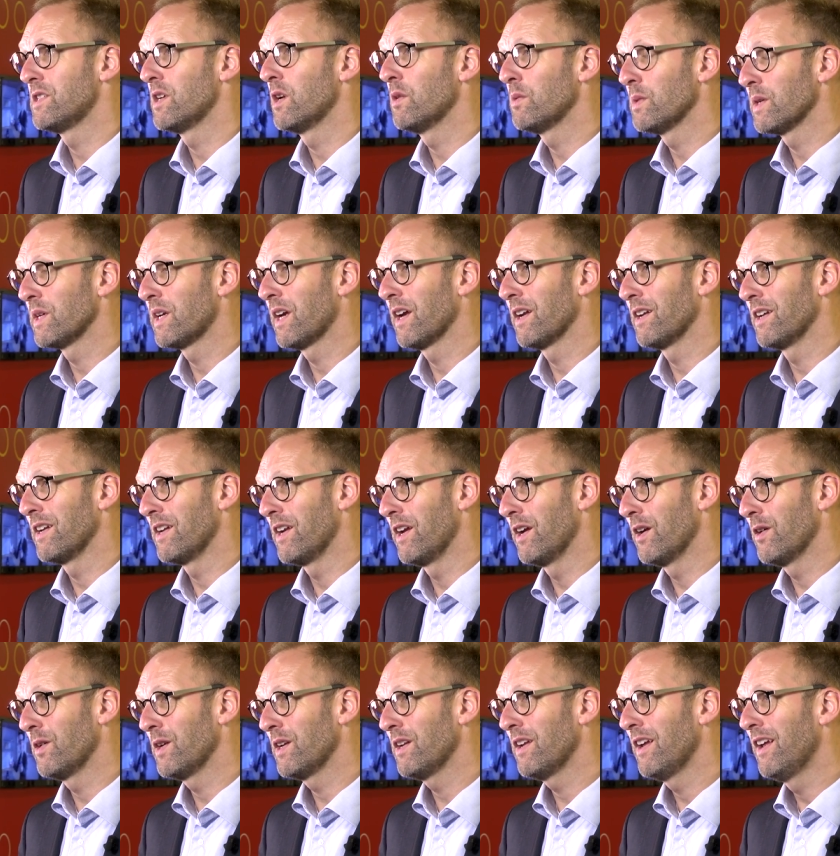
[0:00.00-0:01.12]
children can
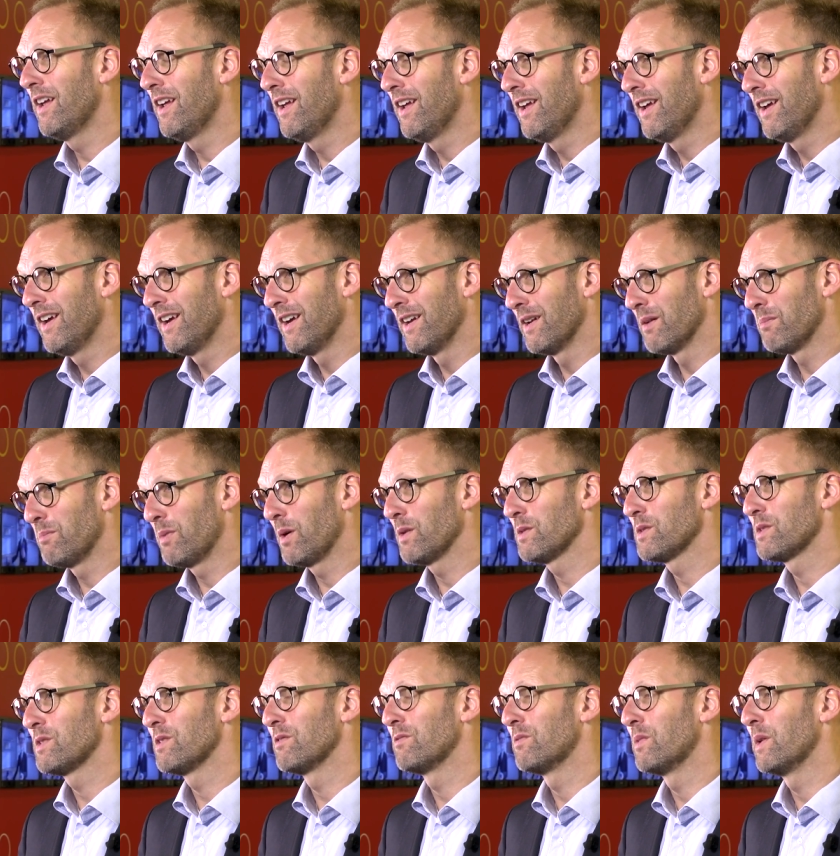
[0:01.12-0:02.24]
inherit in a
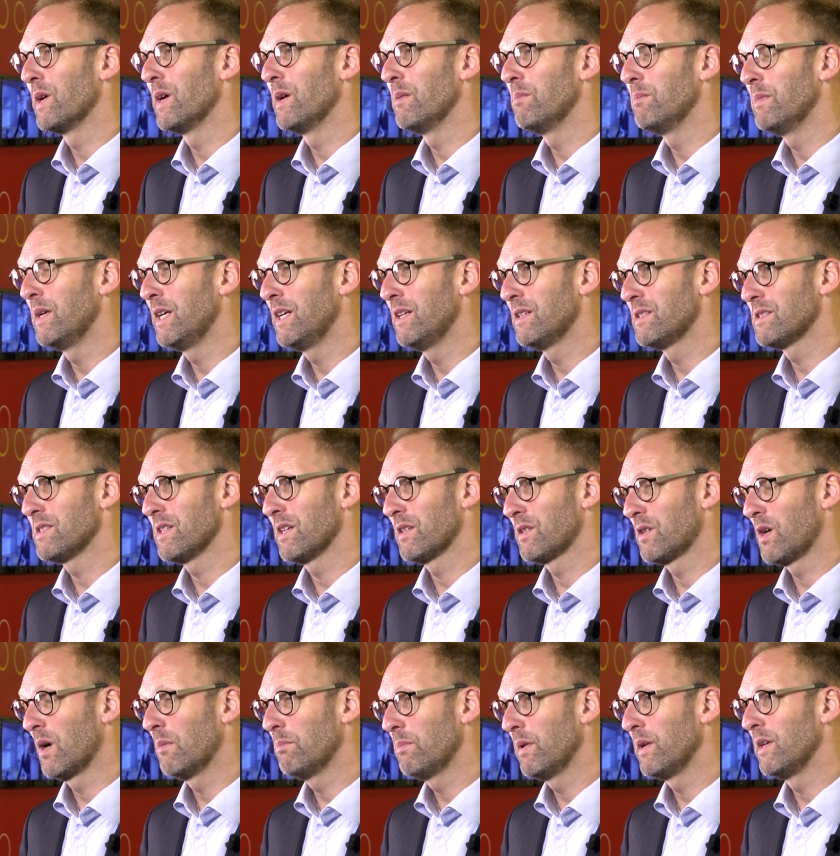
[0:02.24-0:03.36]
positive way means that
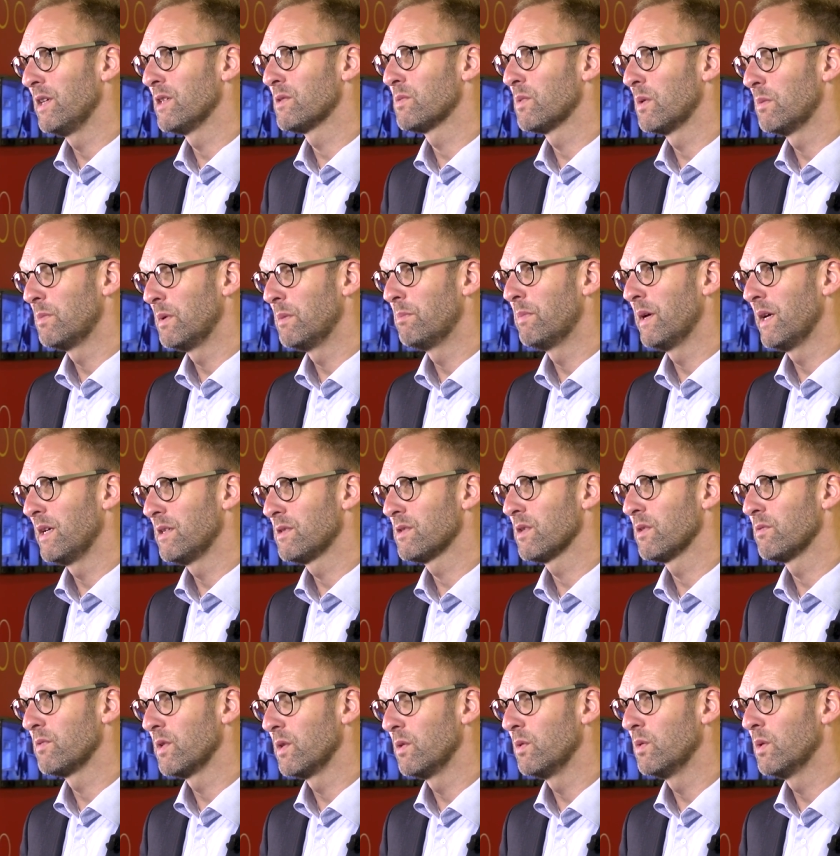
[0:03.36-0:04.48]
companies will be based on
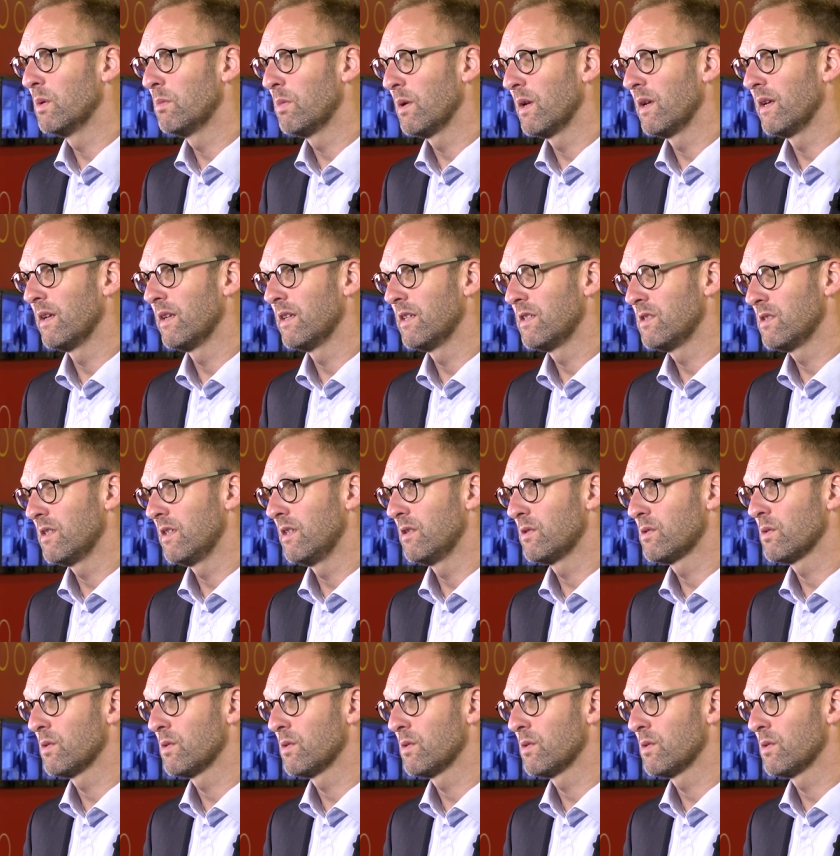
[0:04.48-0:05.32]
renewable energy